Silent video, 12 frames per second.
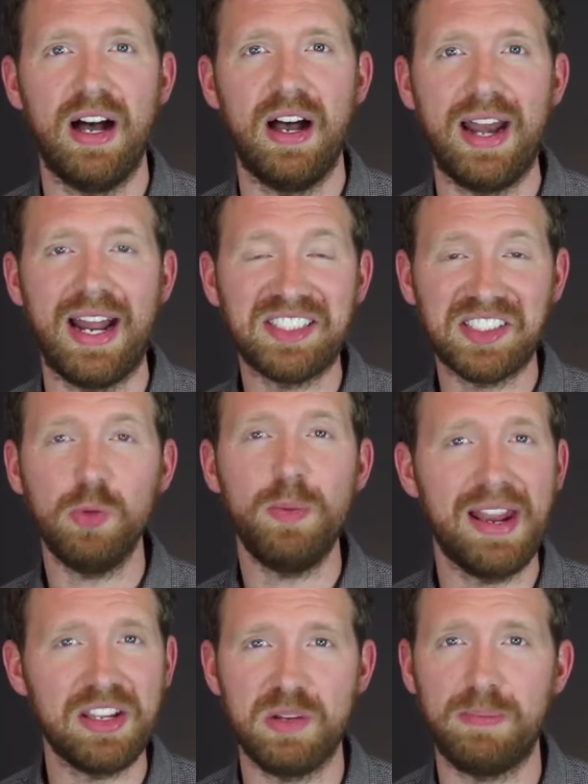Uh, and I
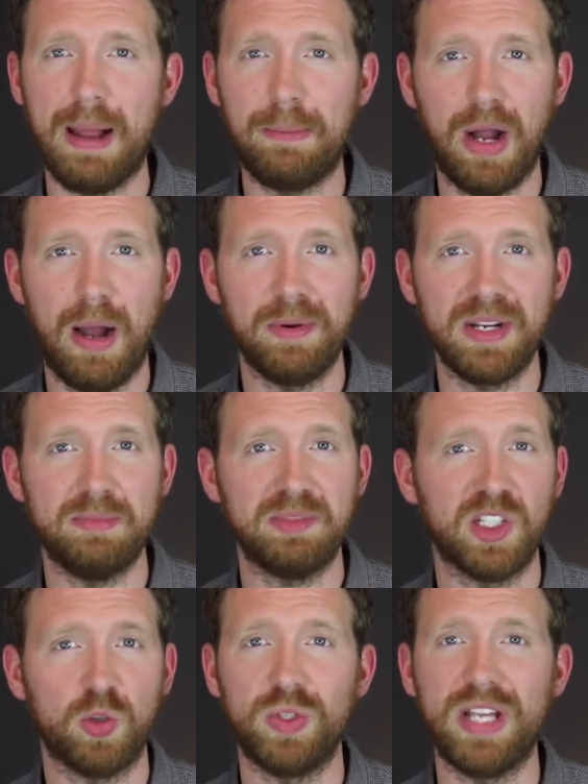still manage to buy property.
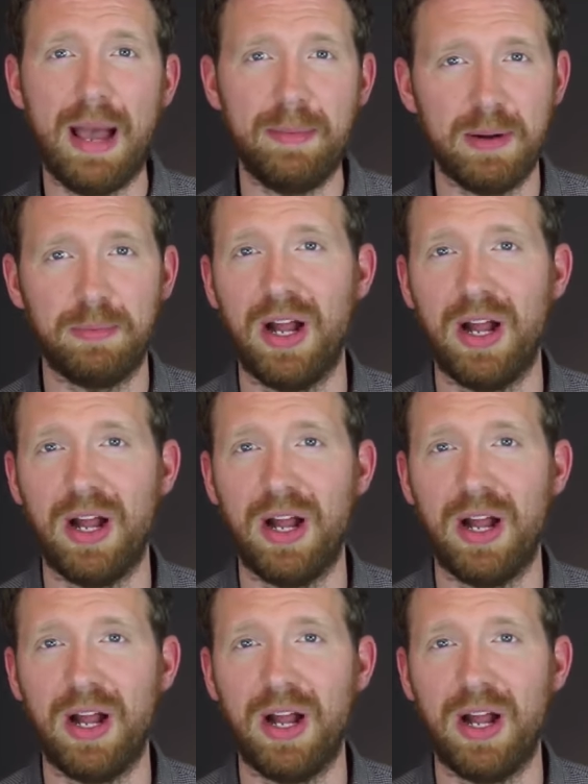I'm still rehabbing